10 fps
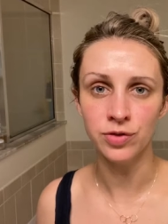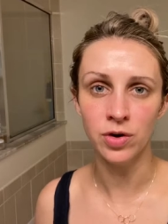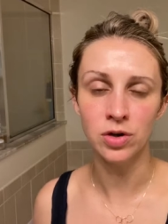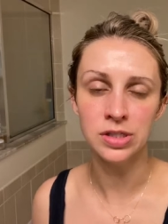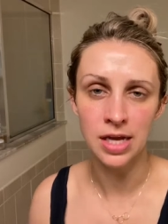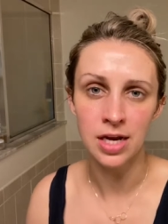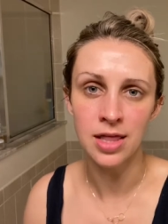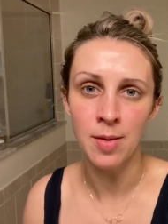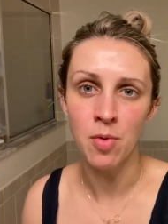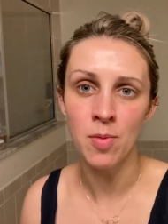for your skin at
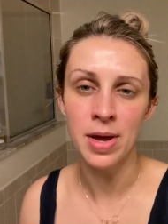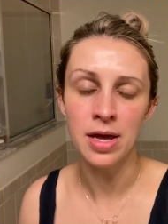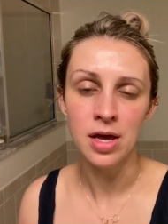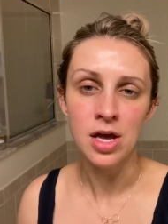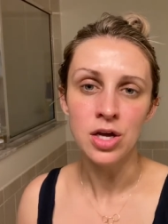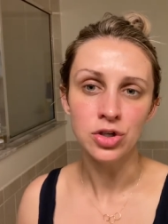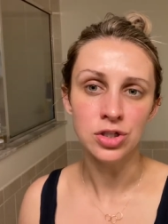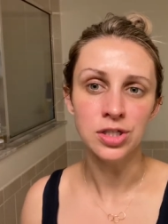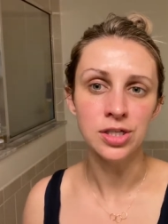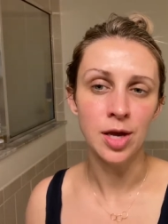that moment,
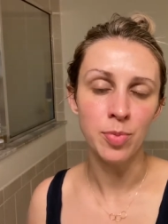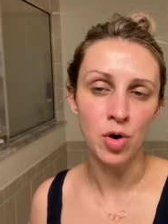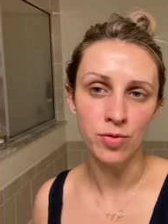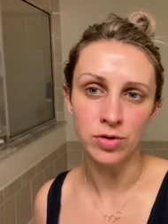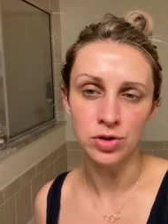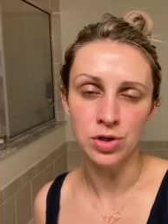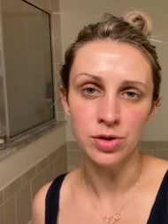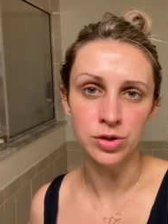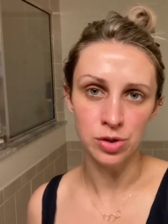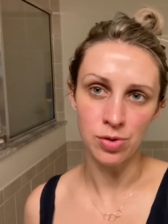just skip over to the
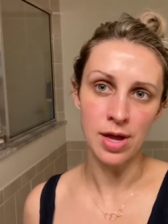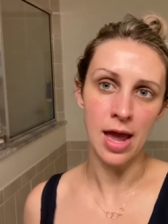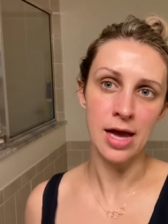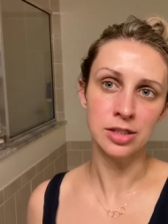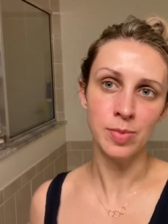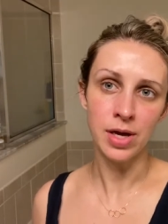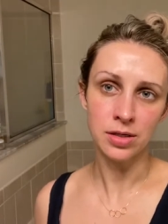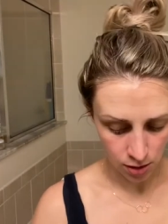soothing aspects.